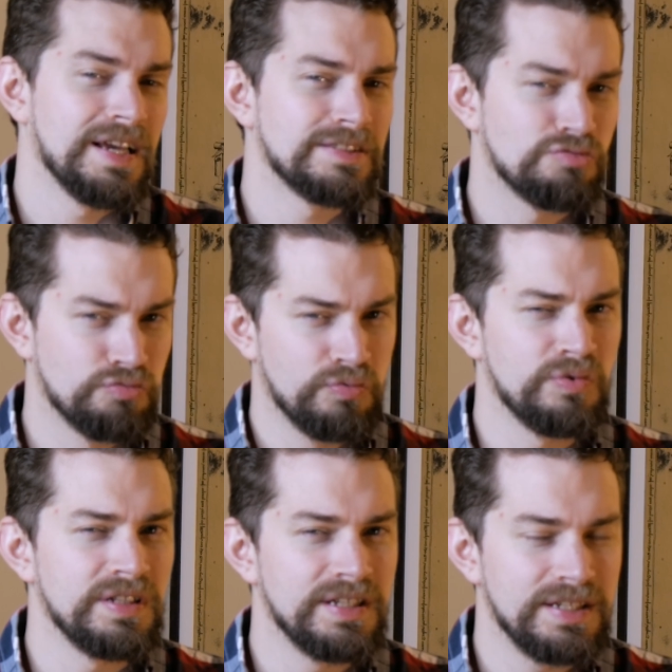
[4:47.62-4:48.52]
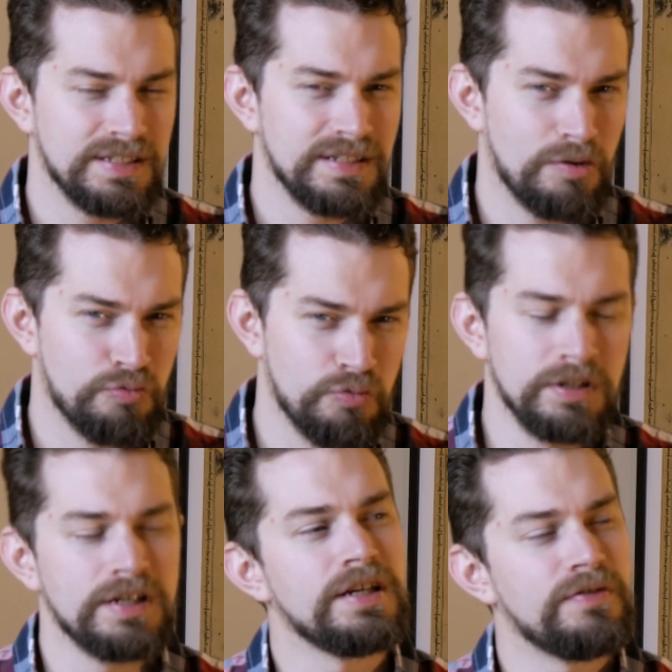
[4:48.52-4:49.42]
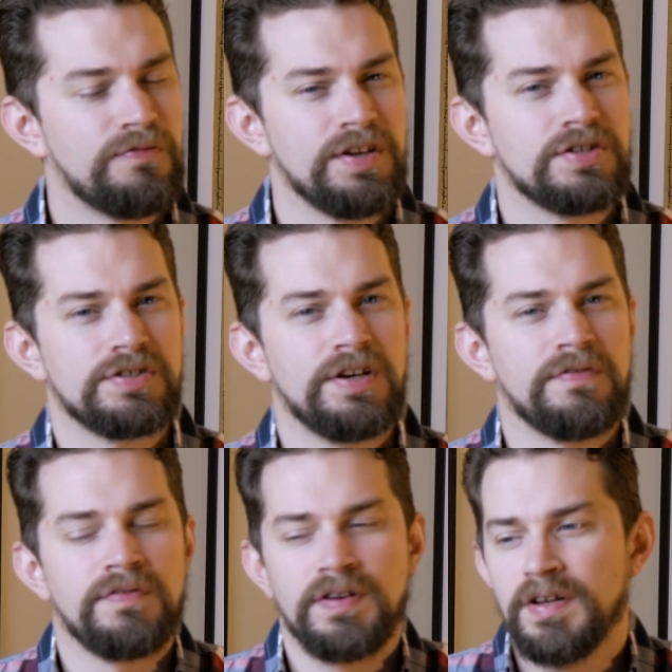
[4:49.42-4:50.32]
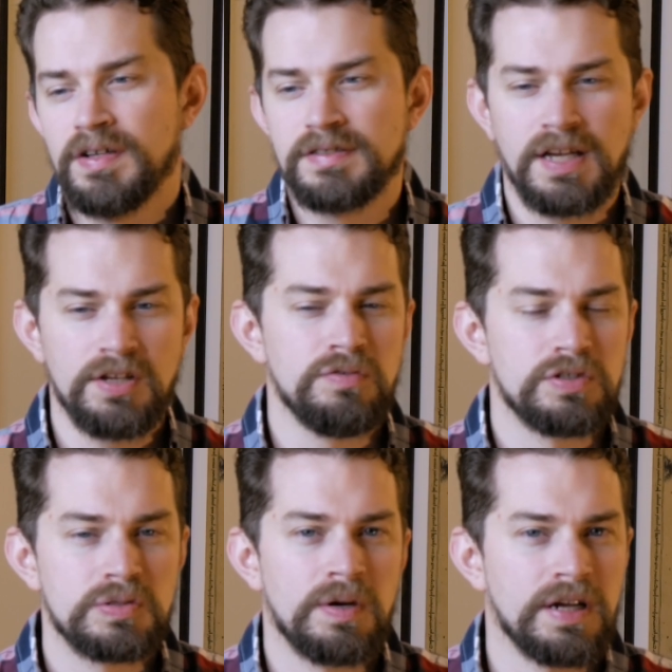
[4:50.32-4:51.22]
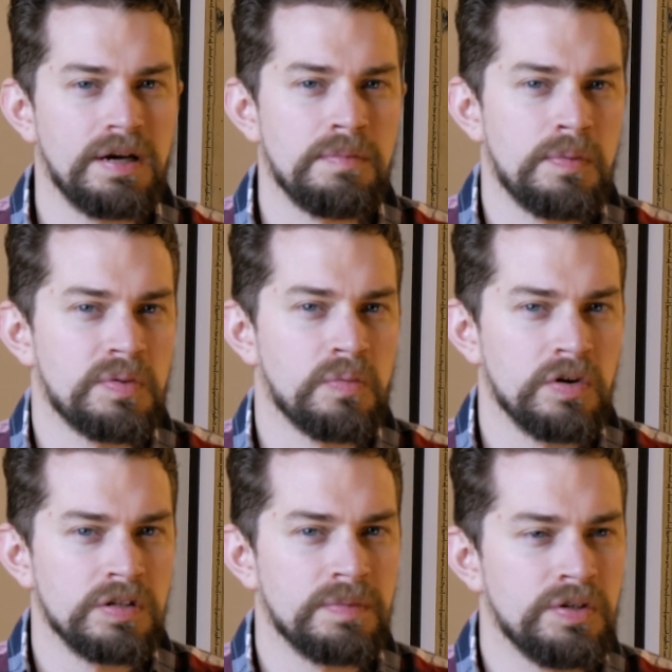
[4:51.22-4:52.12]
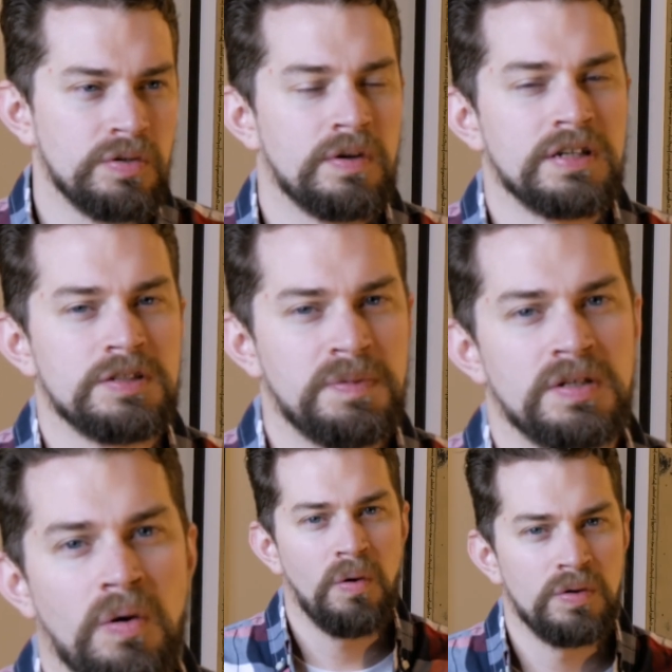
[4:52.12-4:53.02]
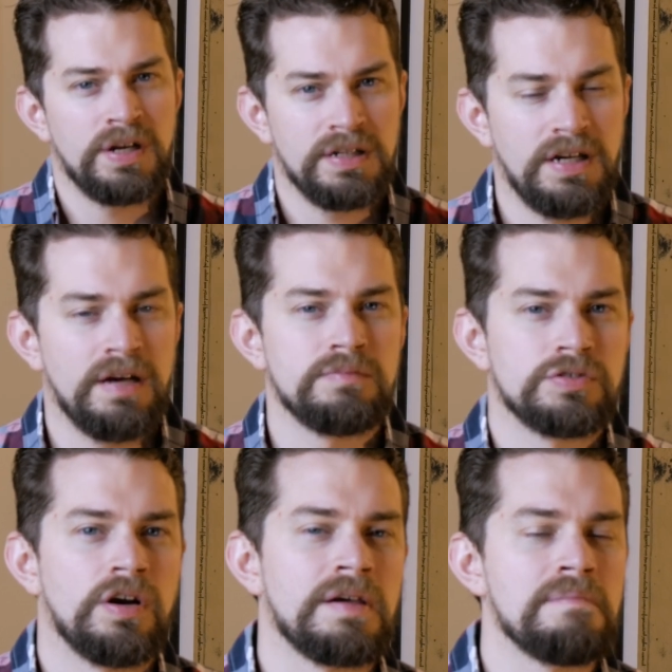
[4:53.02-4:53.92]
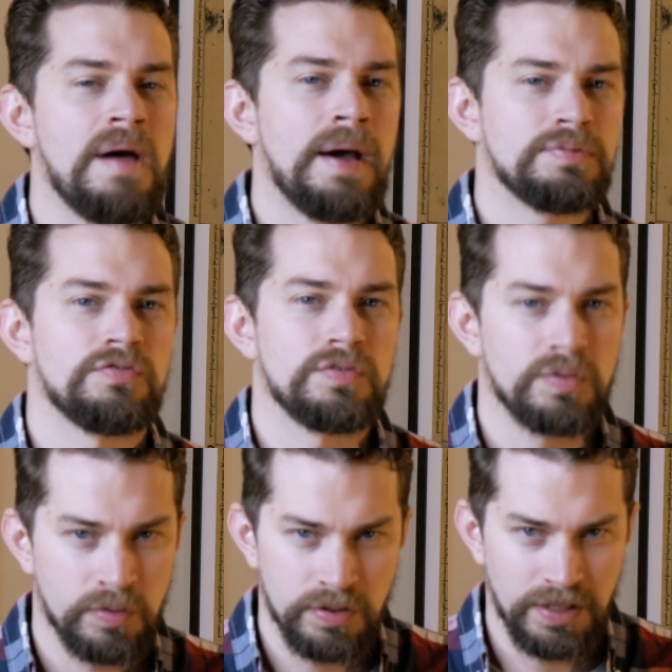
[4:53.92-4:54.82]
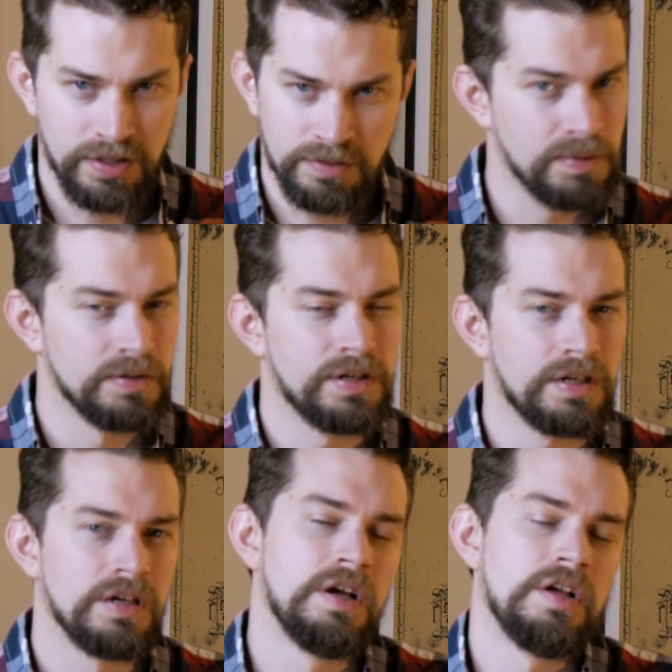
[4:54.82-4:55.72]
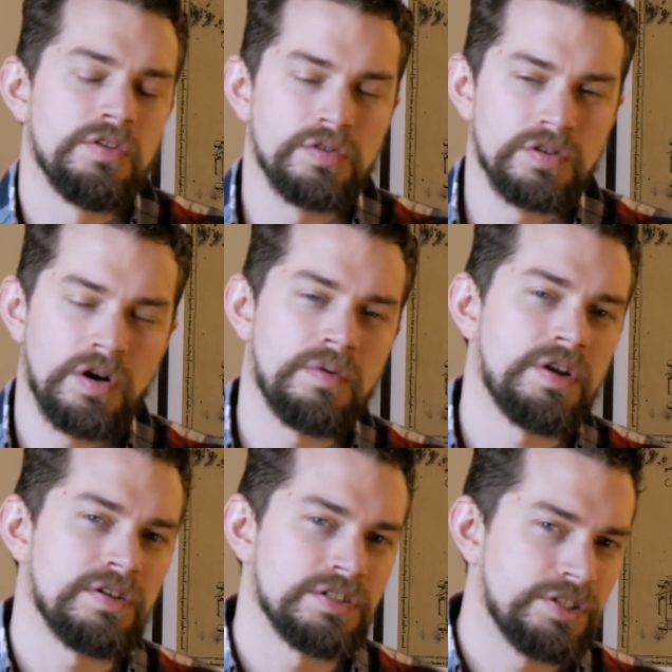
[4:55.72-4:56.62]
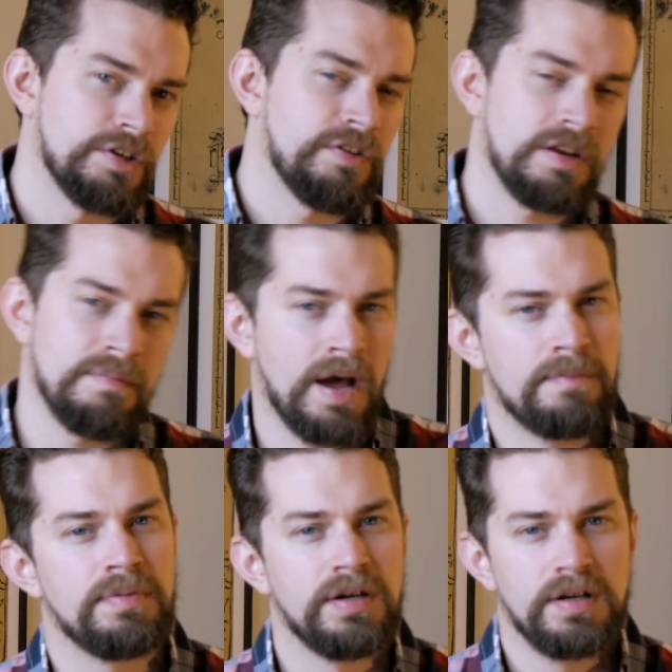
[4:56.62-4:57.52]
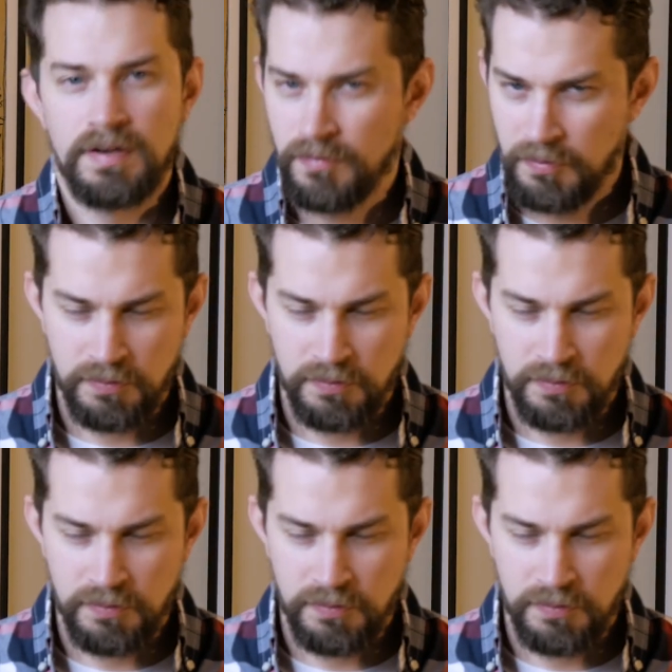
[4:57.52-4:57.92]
It's really a really neat feature if, say, you just want to come up with a world but you don't want to spend a whole lot of time drawing maps for the world that you're building. You can go here and generate a map for